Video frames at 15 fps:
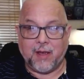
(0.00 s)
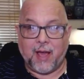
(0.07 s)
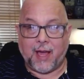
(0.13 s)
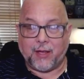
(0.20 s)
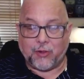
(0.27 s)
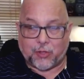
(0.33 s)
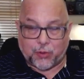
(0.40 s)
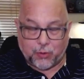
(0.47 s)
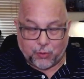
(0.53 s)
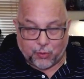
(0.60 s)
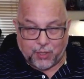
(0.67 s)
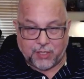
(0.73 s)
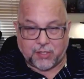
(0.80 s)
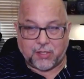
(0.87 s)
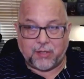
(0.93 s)
And through
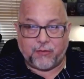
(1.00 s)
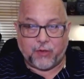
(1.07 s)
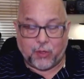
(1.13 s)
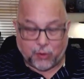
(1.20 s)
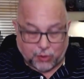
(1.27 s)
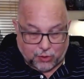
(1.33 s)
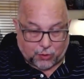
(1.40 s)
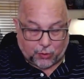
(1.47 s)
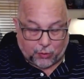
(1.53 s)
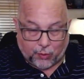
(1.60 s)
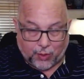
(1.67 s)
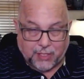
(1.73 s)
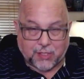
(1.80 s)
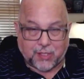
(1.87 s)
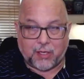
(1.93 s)
reason of use, through
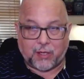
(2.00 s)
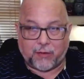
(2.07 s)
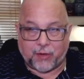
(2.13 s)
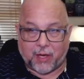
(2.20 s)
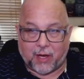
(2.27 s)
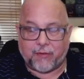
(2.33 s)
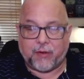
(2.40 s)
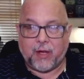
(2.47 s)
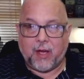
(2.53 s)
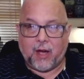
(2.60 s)
reason of